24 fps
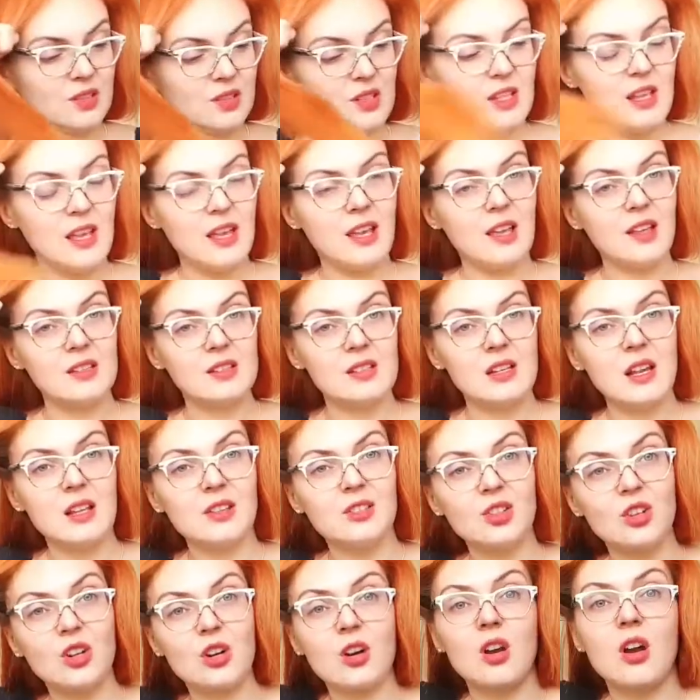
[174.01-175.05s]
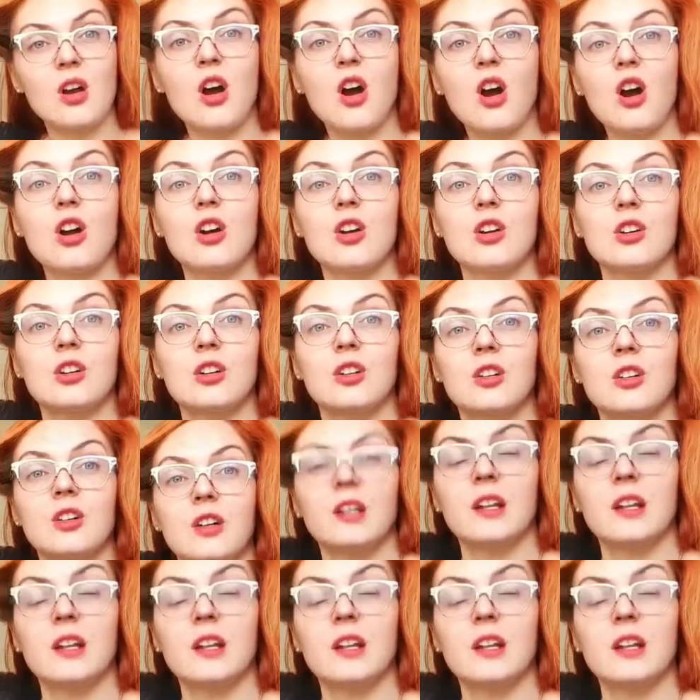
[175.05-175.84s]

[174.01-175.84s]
it has letter R,